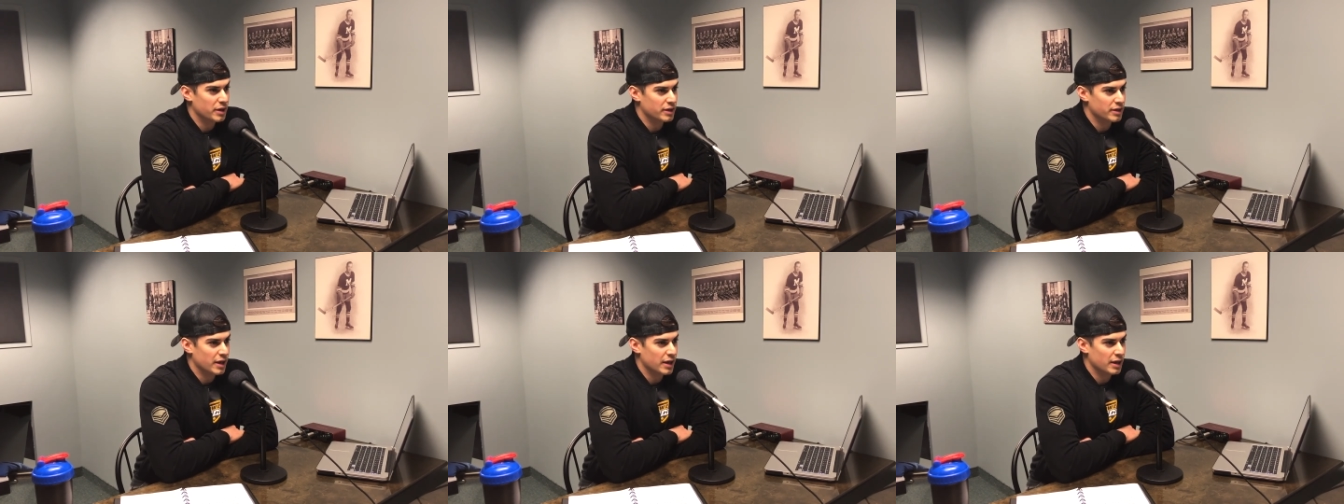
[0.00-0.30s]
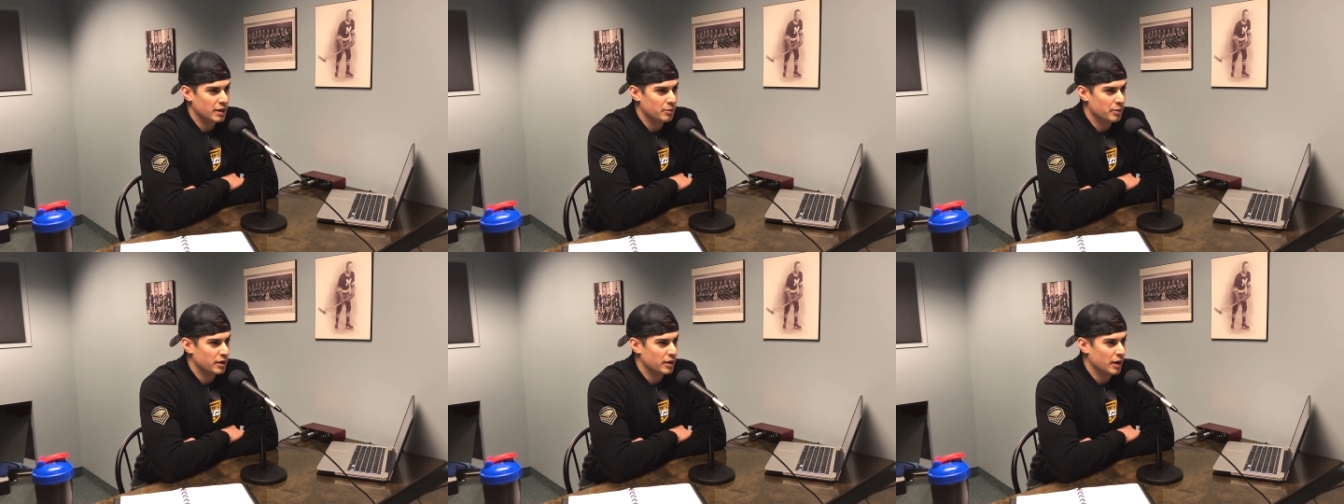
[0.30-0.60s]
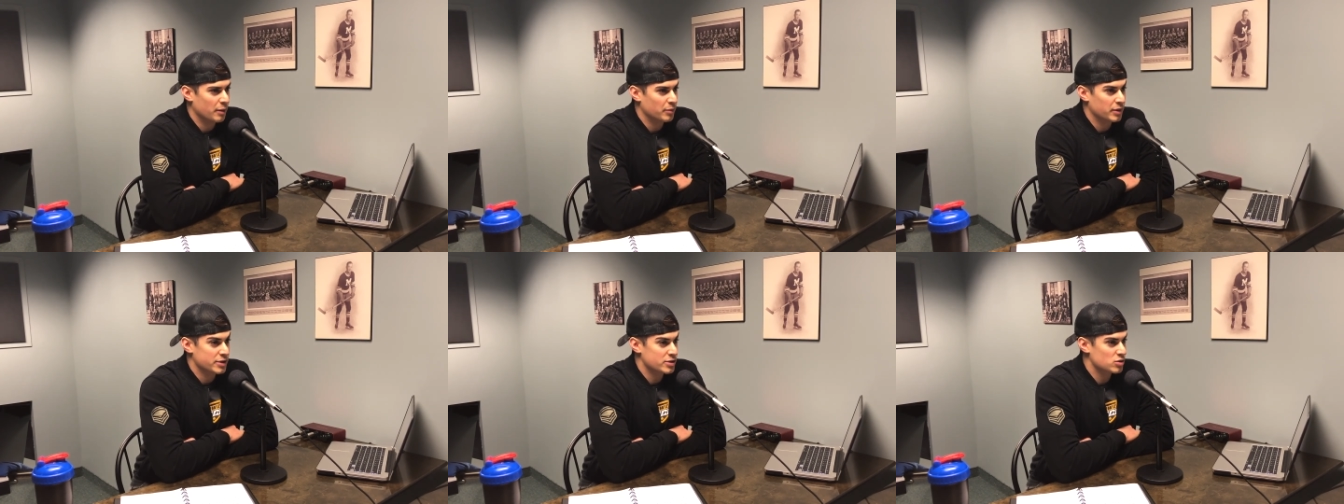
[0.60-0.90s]
game and
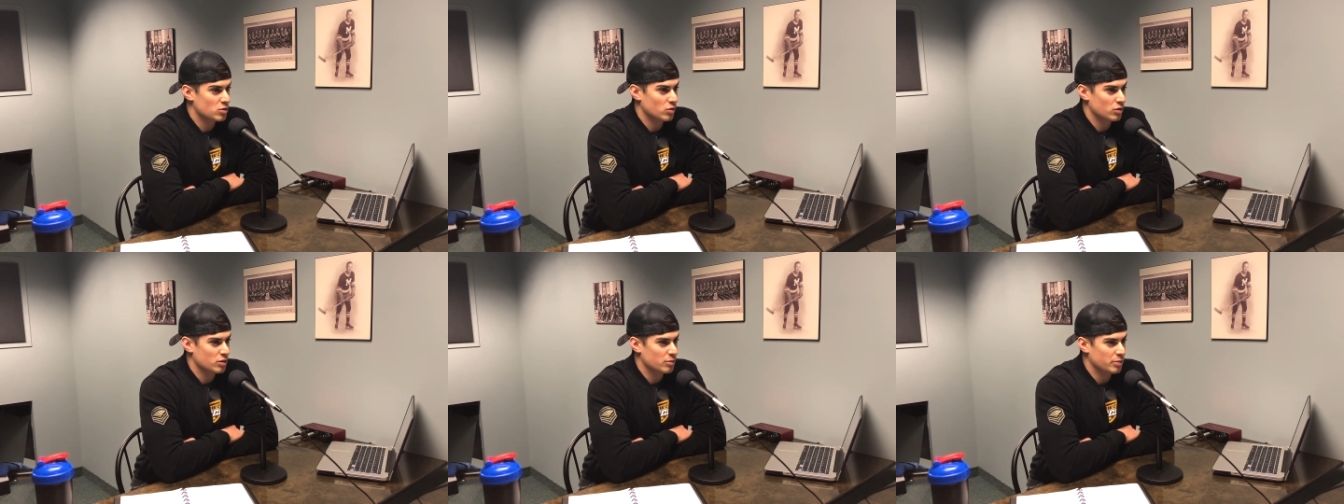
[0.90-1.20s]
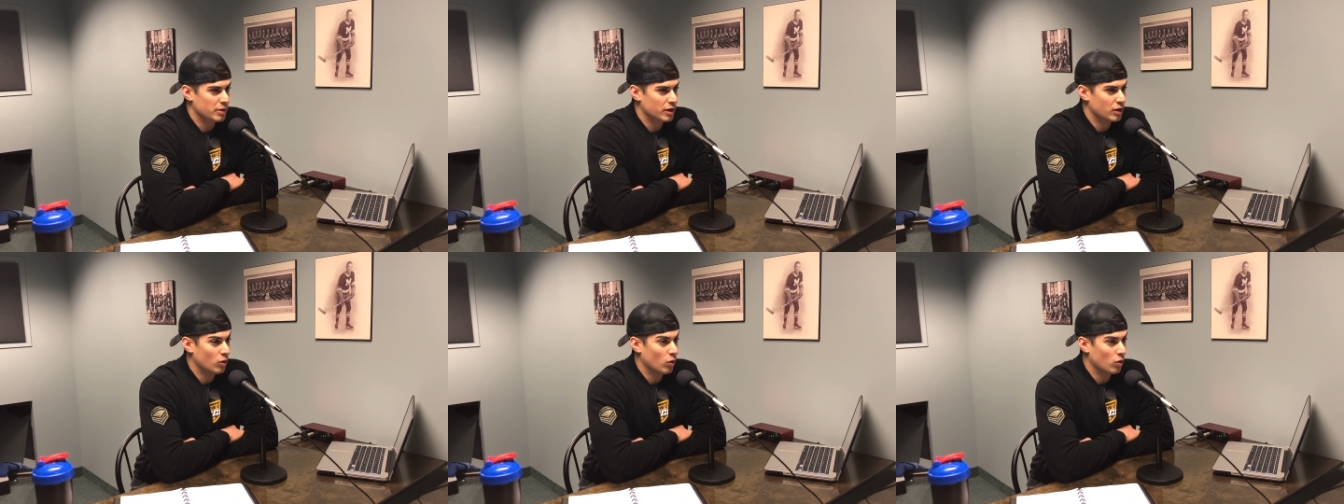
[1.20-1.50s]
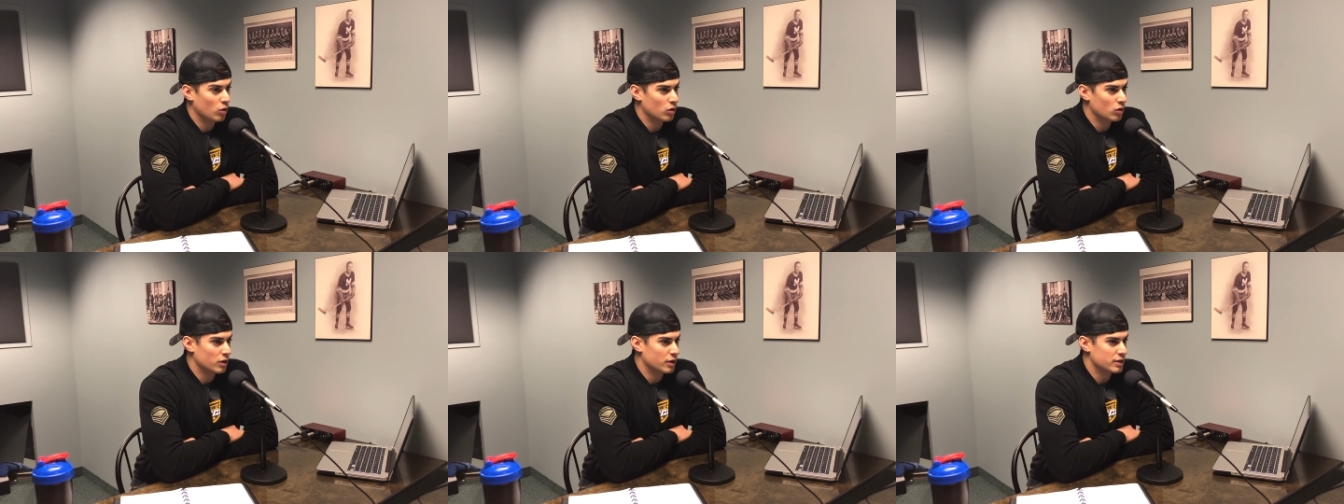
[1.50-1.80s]
I'm going to score the big
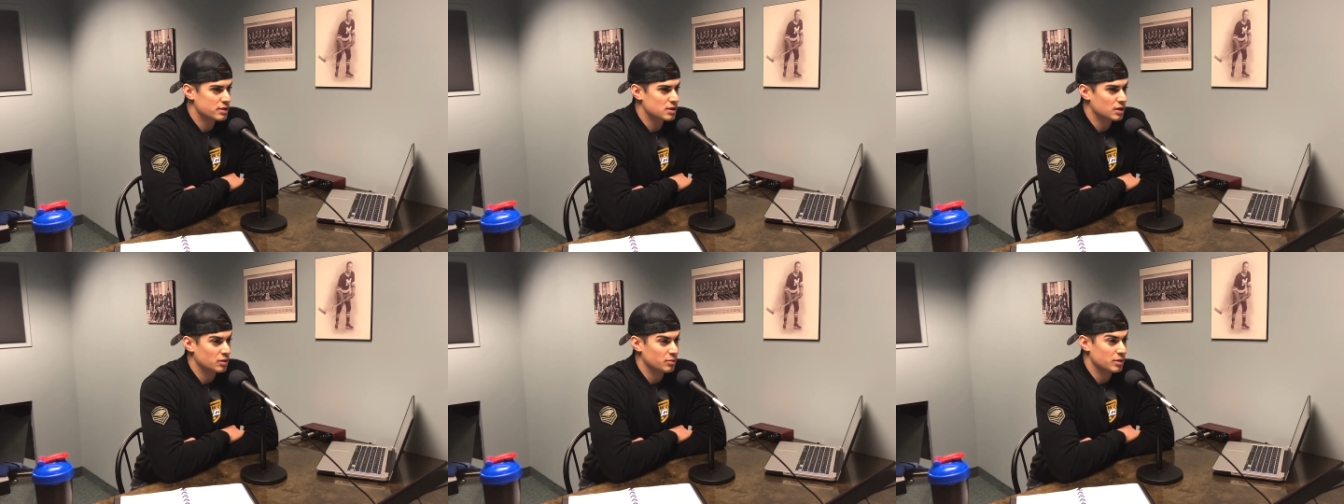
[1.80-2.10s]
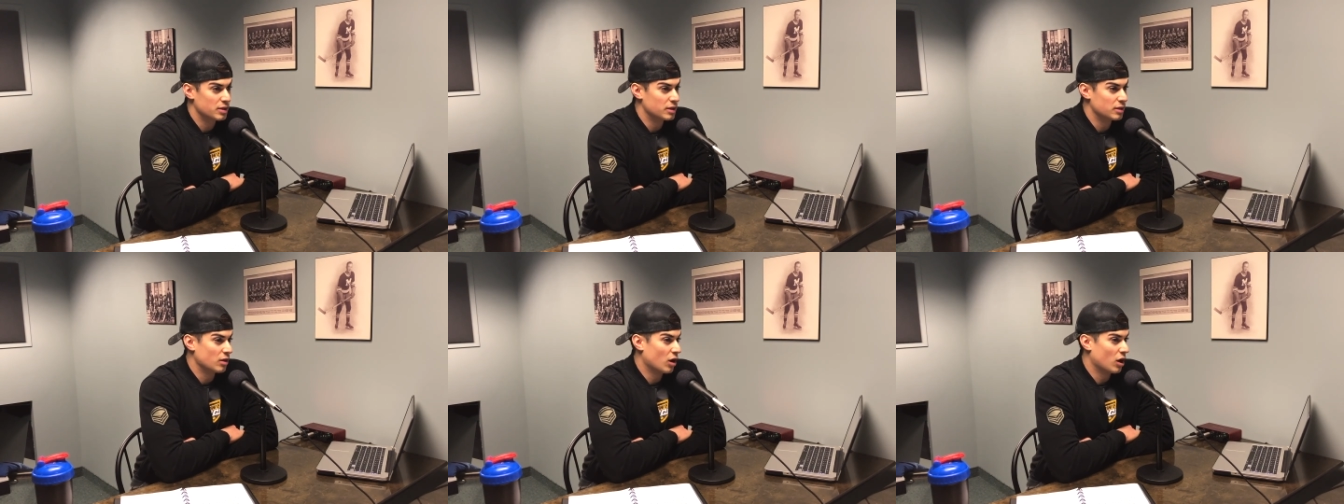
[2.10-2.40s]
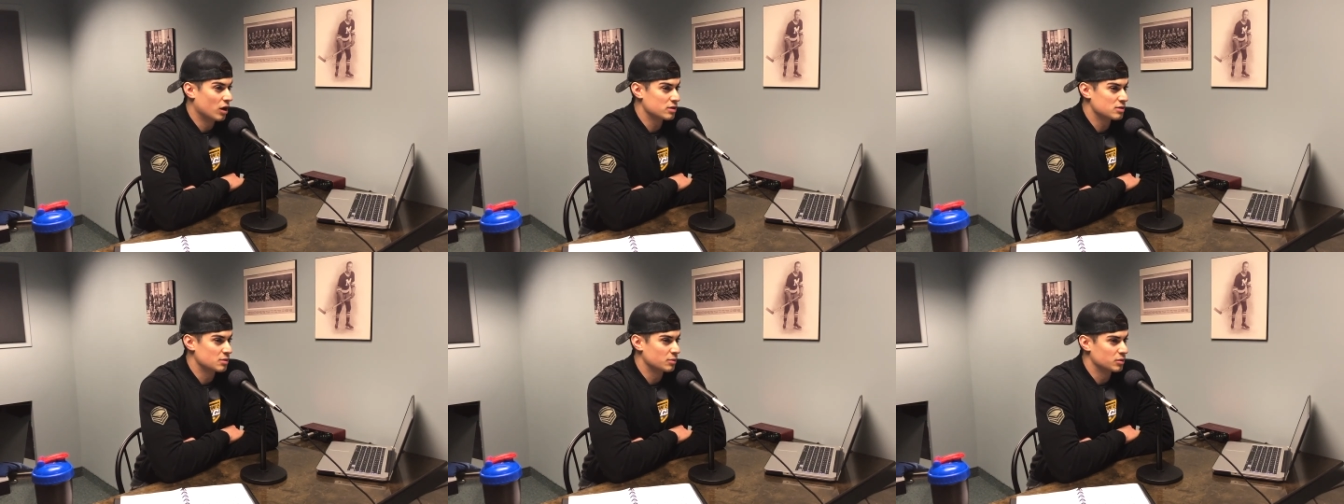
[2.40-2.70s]
goal and it's going to be
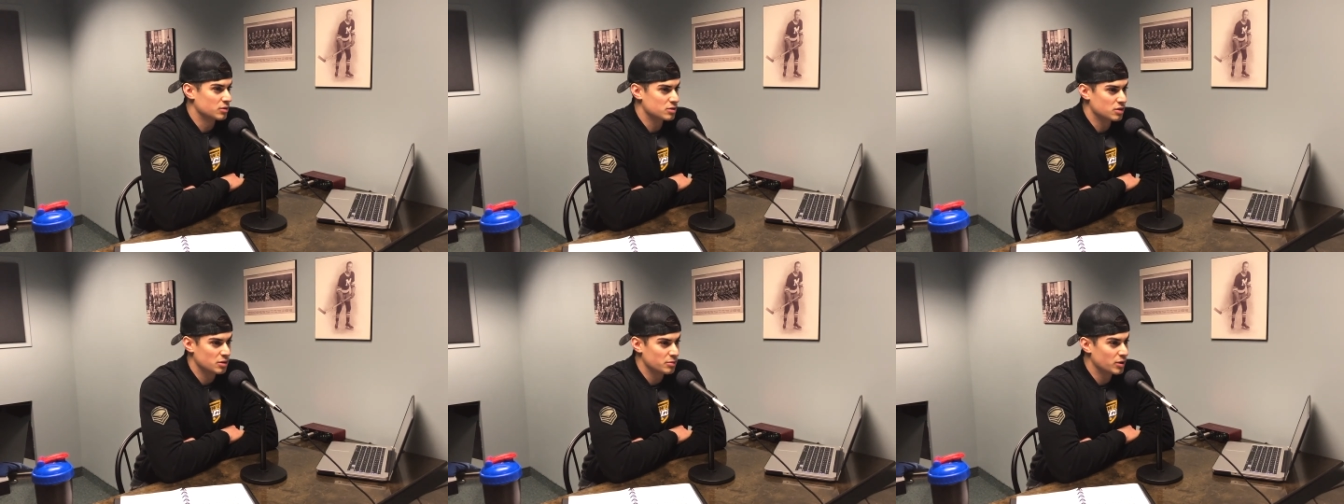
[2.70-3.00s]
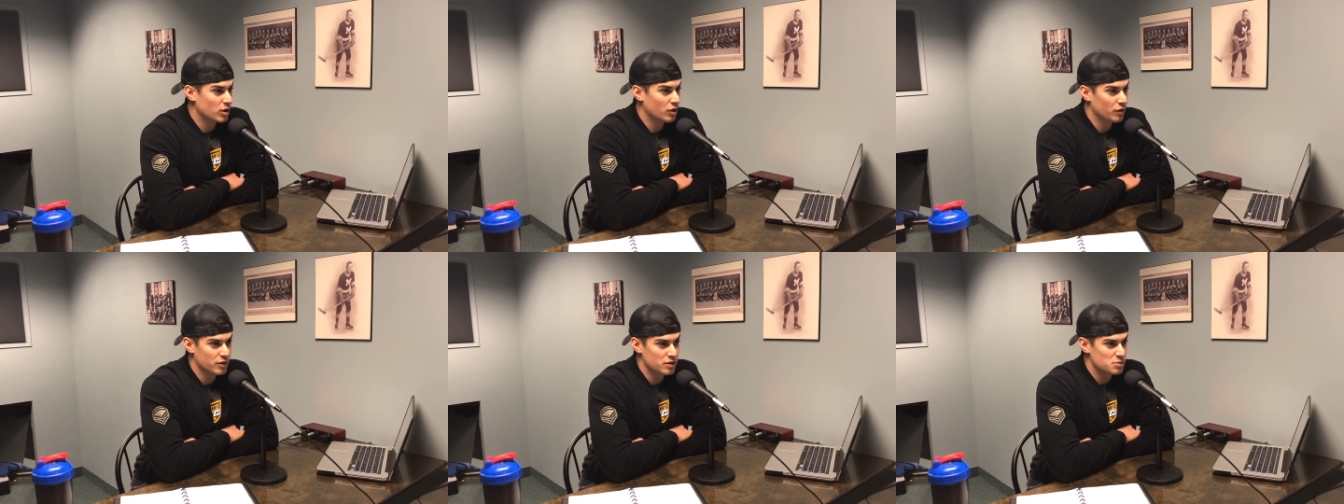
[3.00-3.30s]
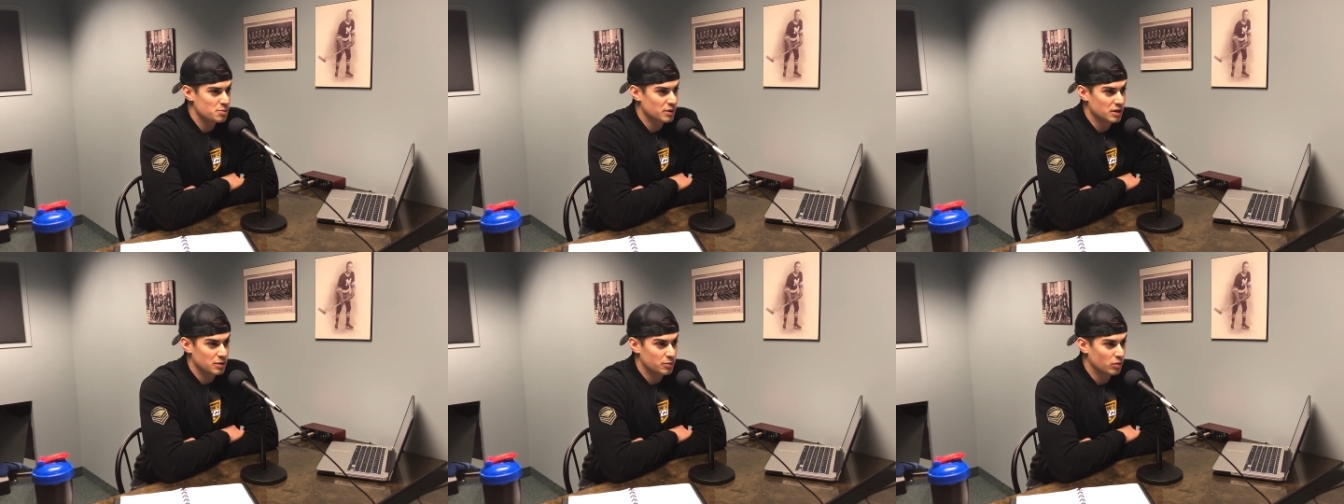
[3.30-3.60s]
awesome and there's going to be all these
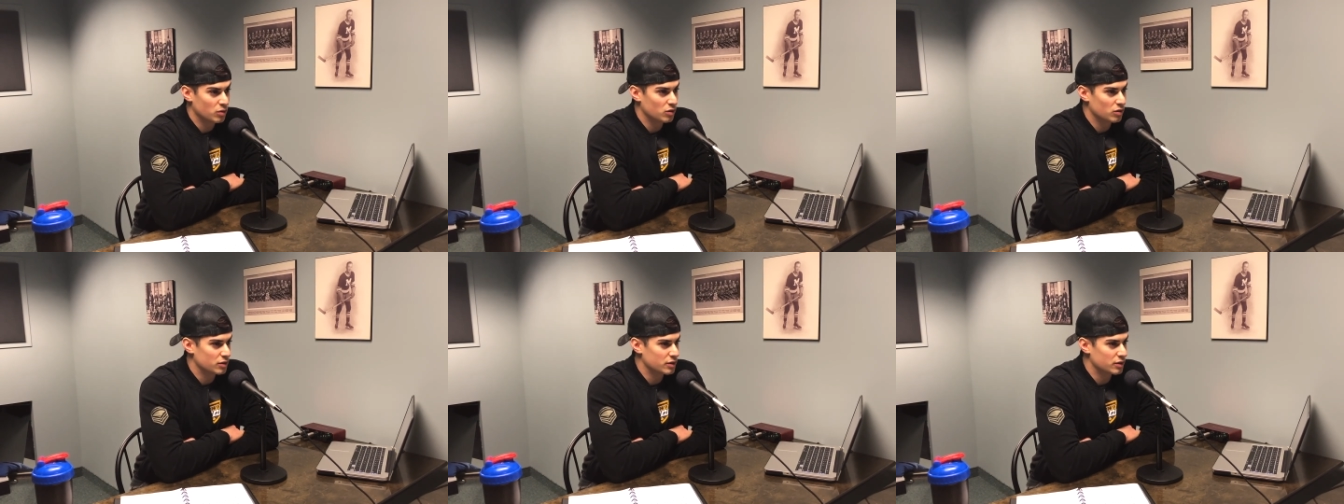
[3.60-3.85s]
people.